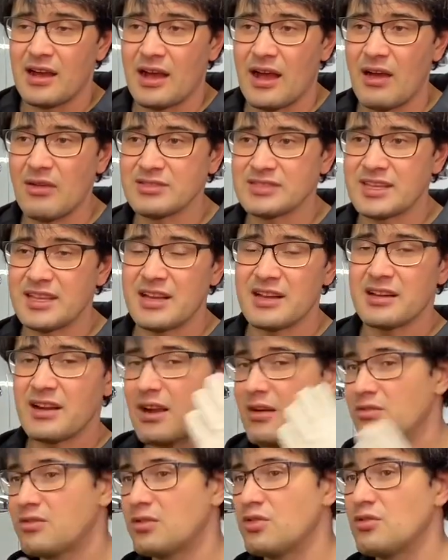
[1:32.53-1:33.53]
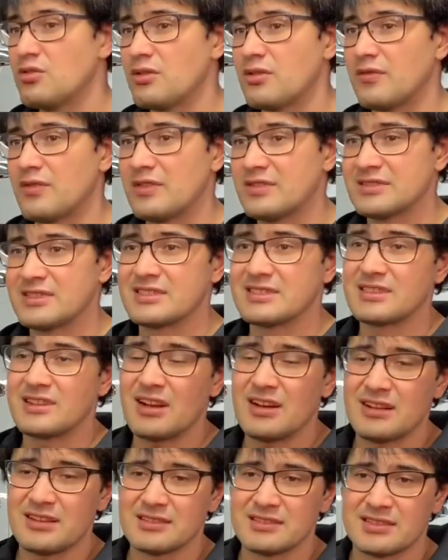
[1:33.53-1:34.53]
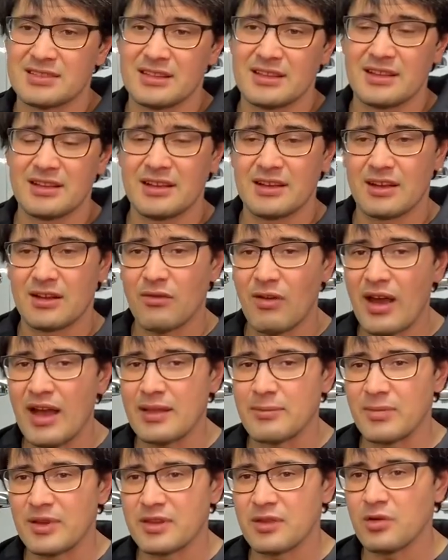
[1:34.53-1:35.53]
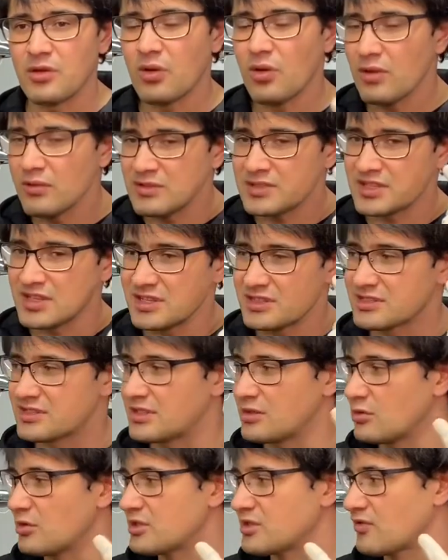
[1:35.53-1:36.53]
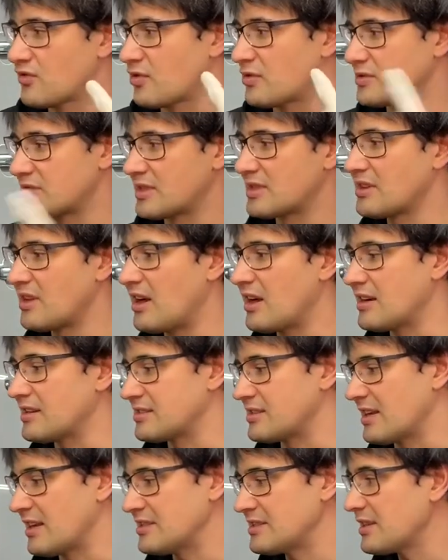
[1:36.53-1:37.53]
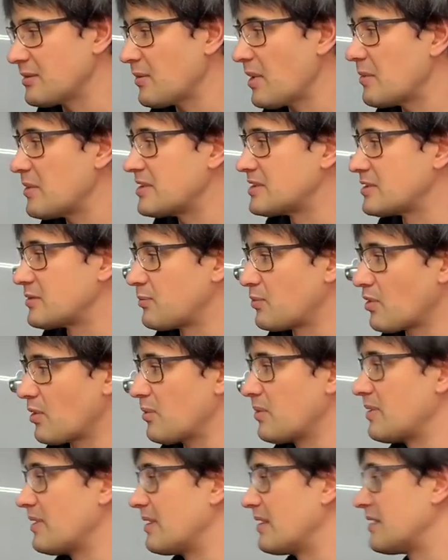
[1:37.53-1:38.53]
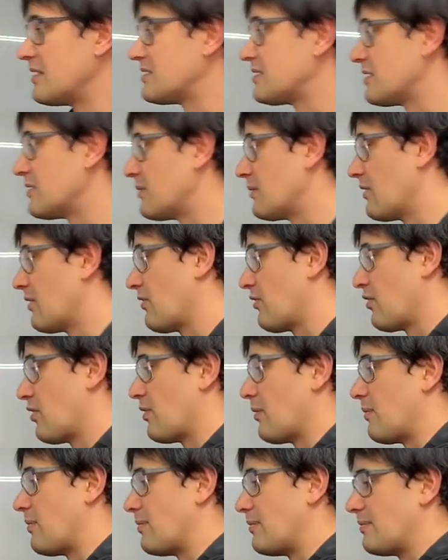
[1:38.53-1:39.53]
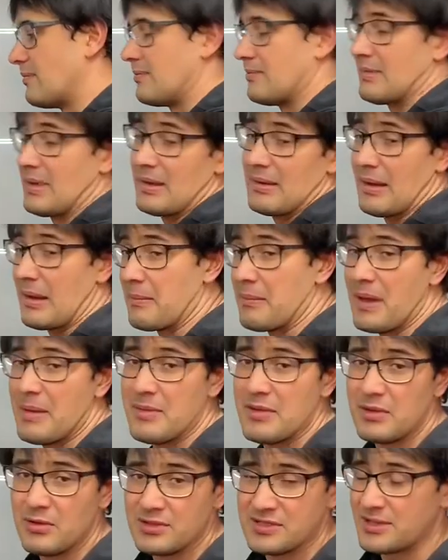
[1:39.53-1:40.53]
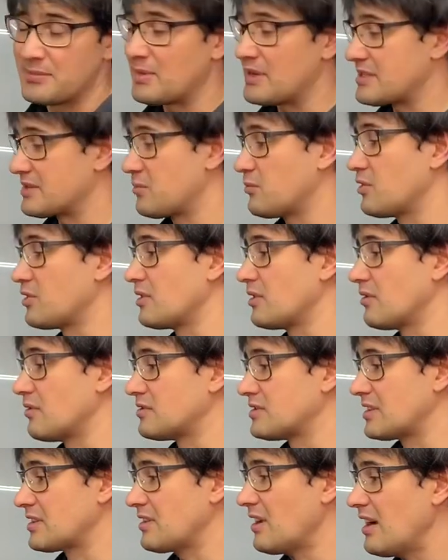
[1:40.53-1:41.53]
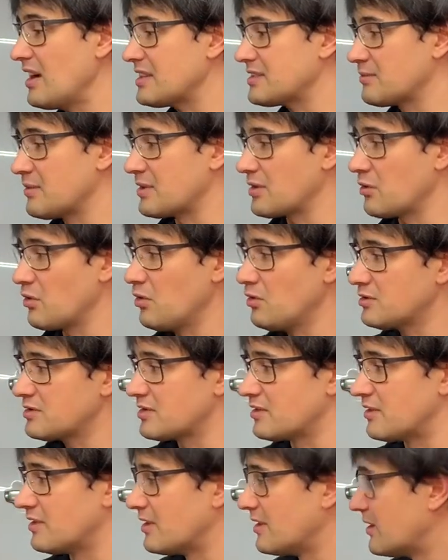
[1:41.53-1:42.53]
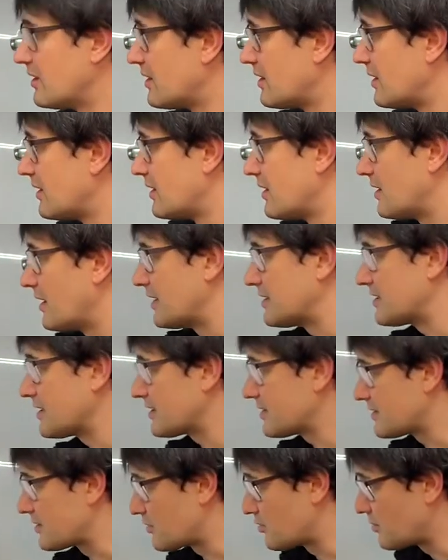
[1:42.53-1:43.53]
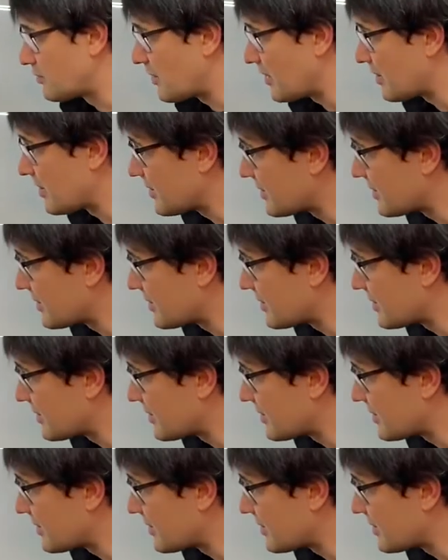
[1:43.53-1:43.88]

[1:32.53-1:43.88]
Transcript: I would say around you, you feel this car is uh, quiet, but you always hear the noise from the tires. I think maybe it's probably the reason for, uh, maybe not the best model of the tires, but also I think this could be a